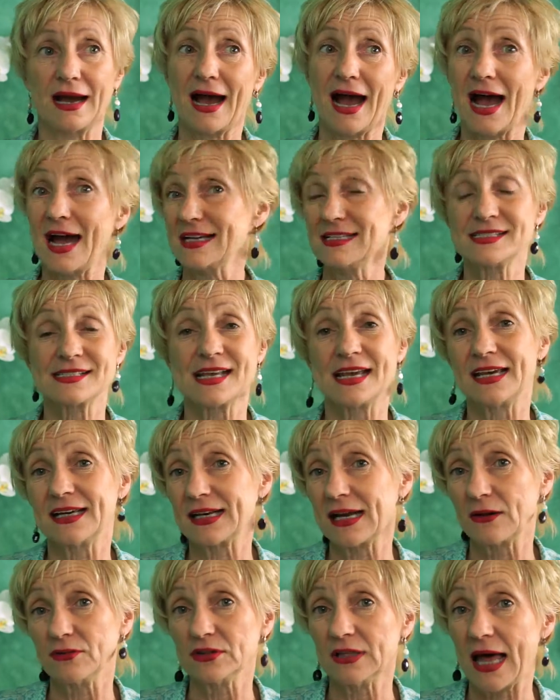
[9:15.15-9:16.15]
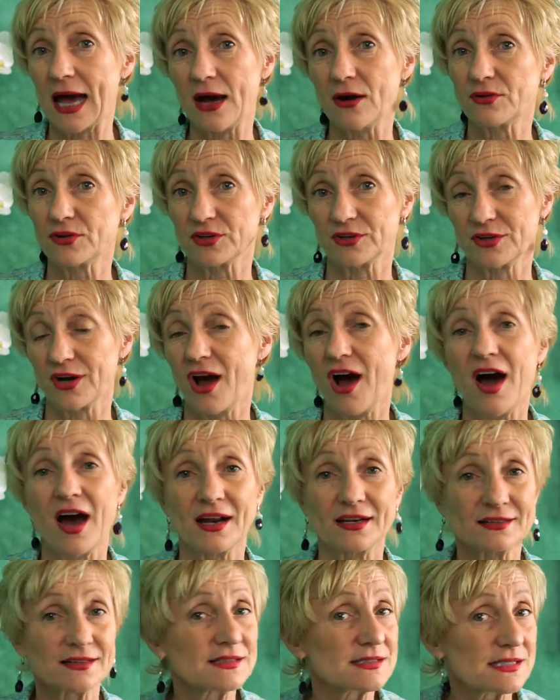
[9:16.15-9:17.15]
I say it out loud or
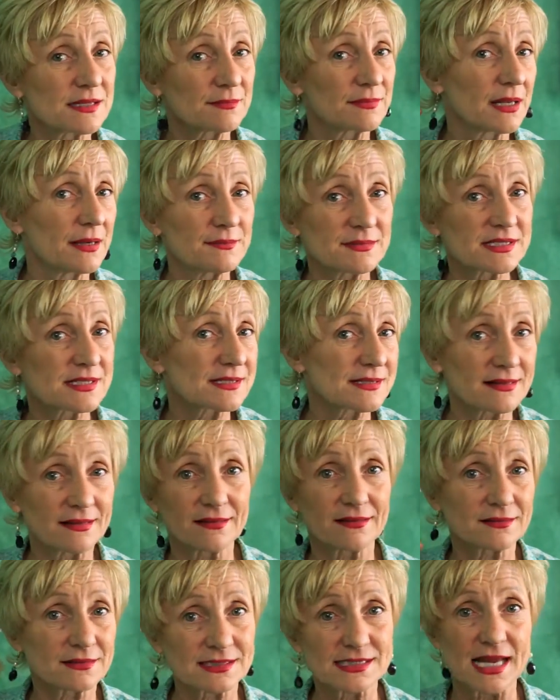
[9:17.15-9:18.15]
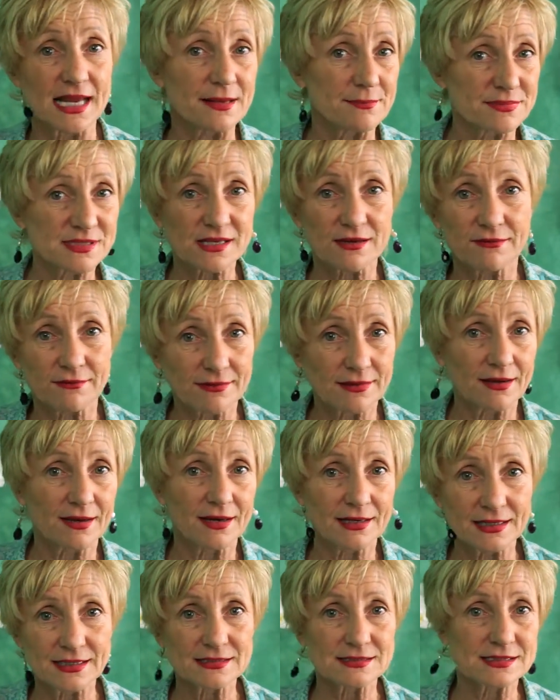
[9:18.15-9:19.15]
not, because sometimes there's little tapes going
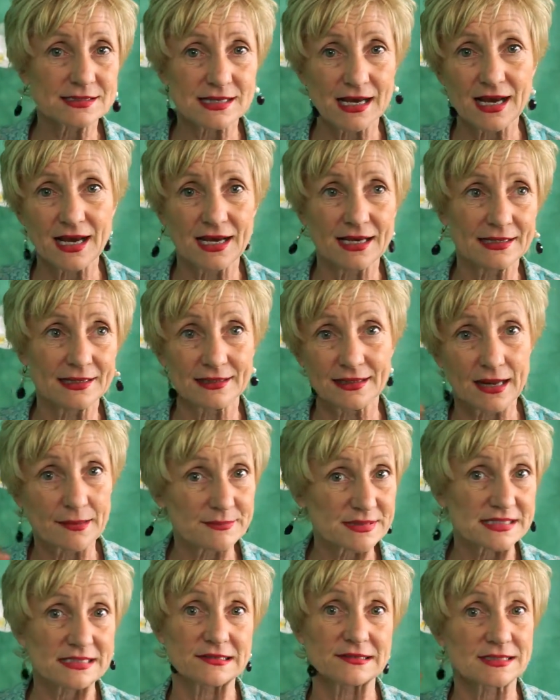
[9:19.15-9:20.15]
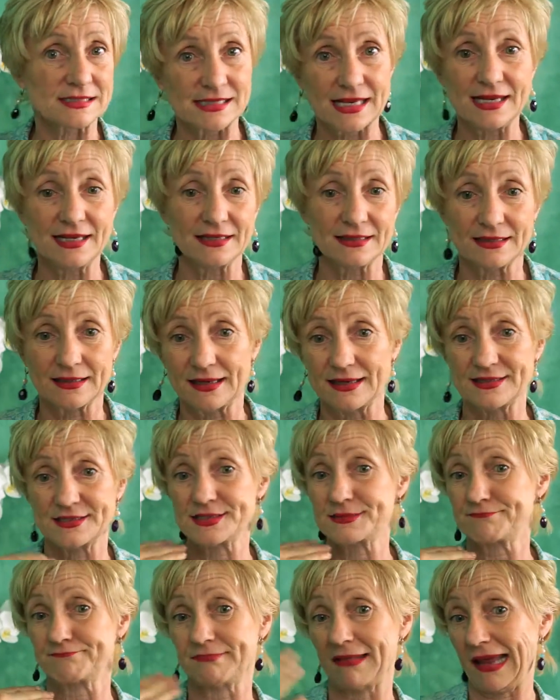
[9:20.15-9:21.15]
on inside and I'm still saying it and I
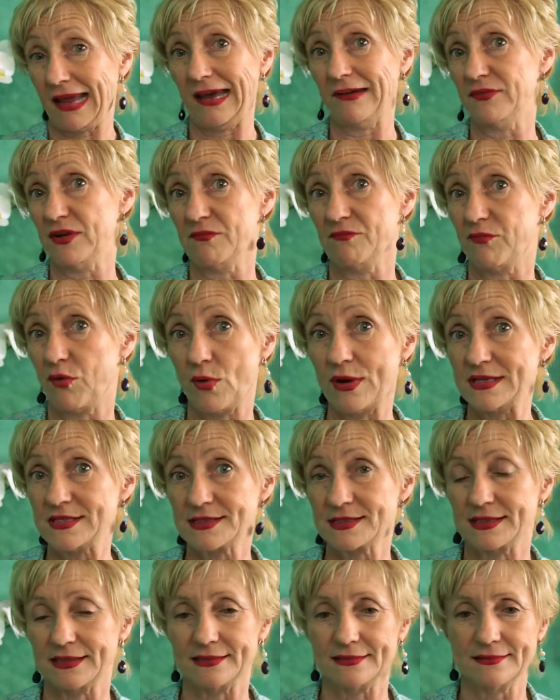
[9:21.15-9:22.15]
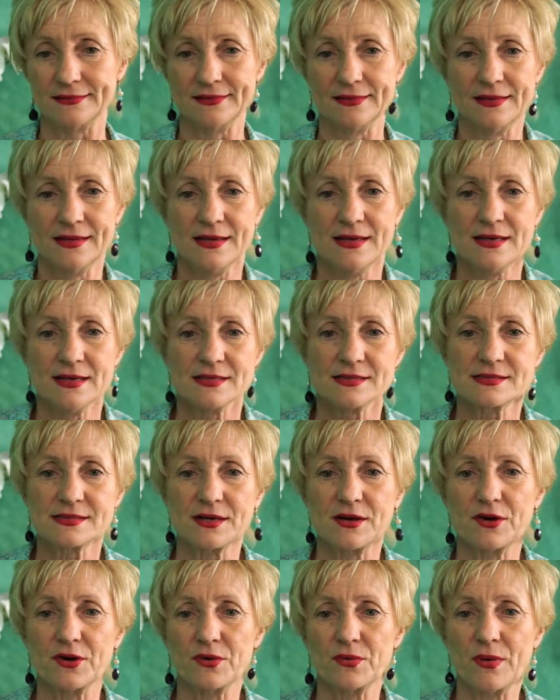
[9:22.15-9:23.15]
just haven't voiced it.
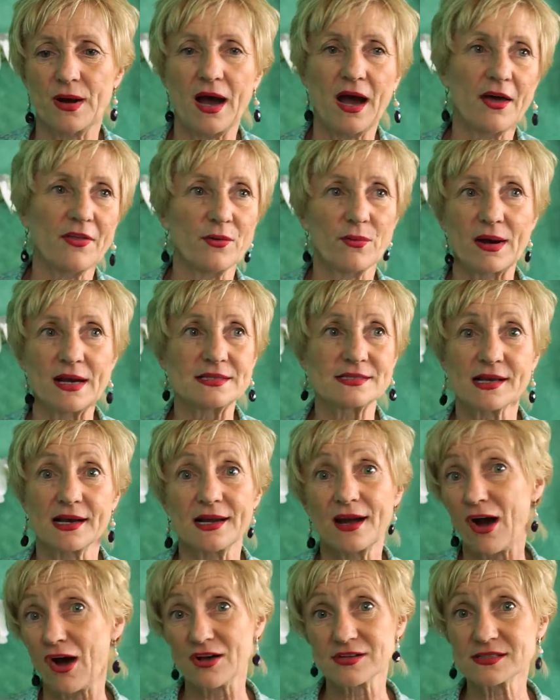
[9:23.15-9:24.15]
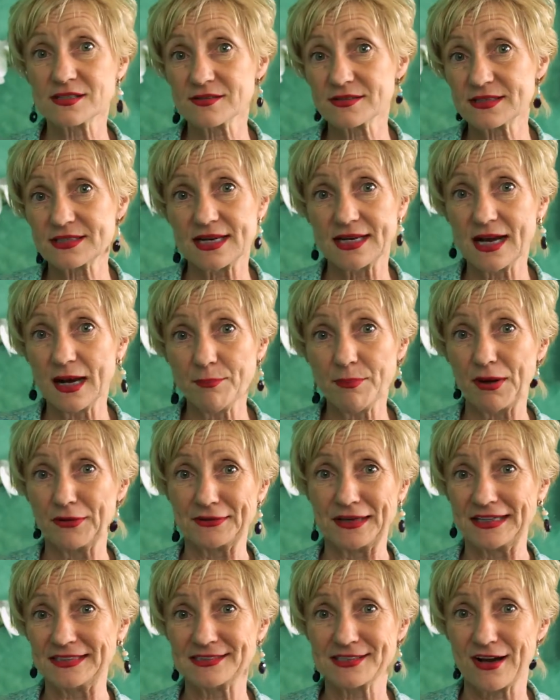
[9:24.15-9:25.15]
So otherwise, I also stay up all
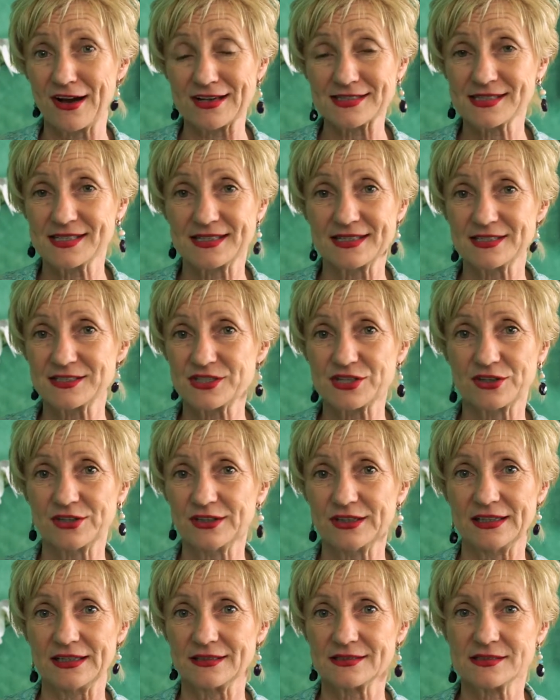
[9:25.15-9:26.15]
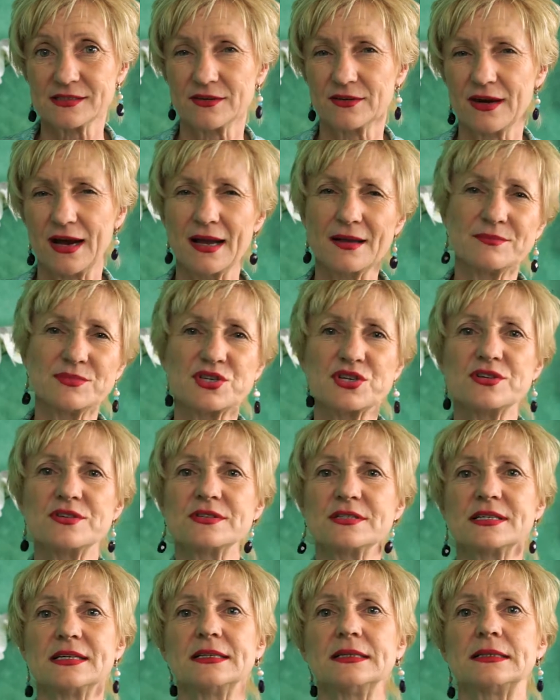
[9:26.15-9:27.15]
night tossing and turning. So I'm
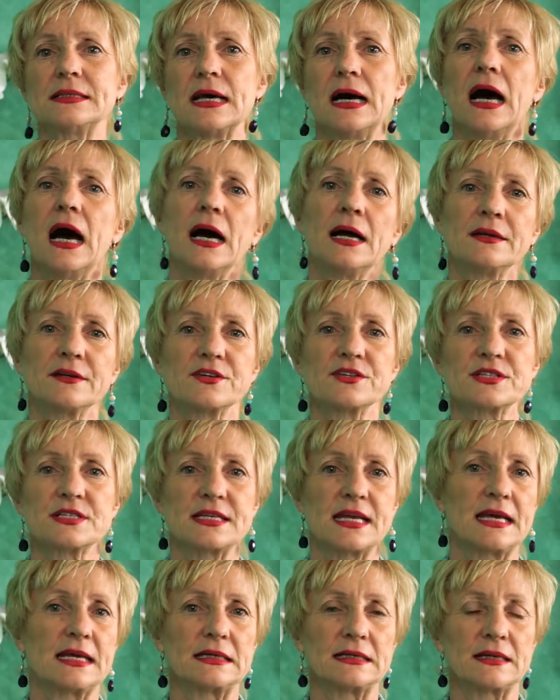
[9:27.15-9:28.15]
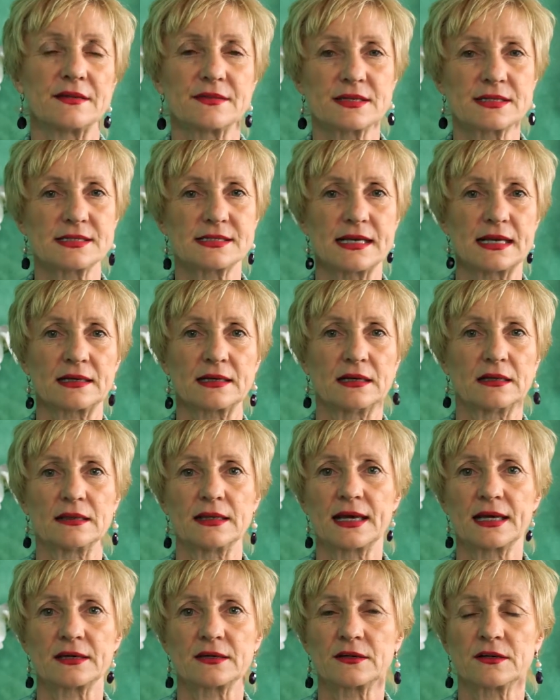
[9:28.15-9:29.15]
choosing to understand it, the second
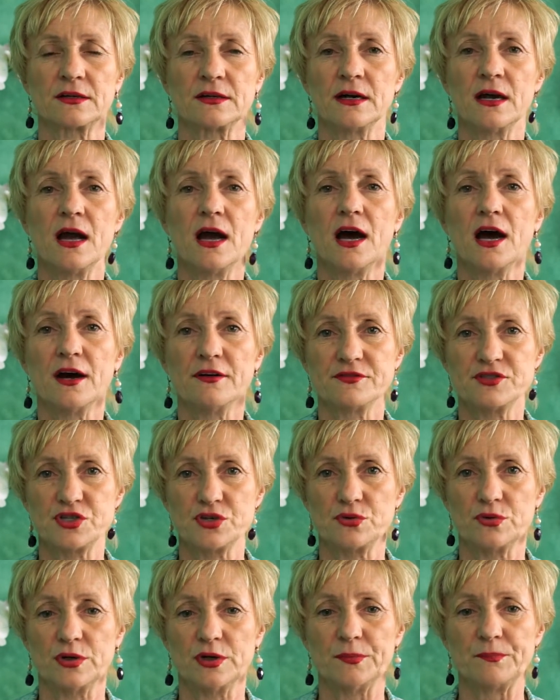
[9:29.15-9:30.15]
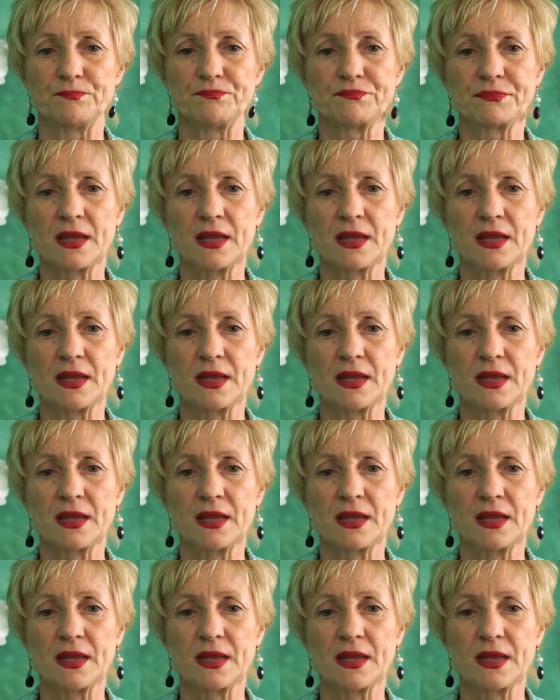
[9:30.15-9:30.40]
letter of DUAL.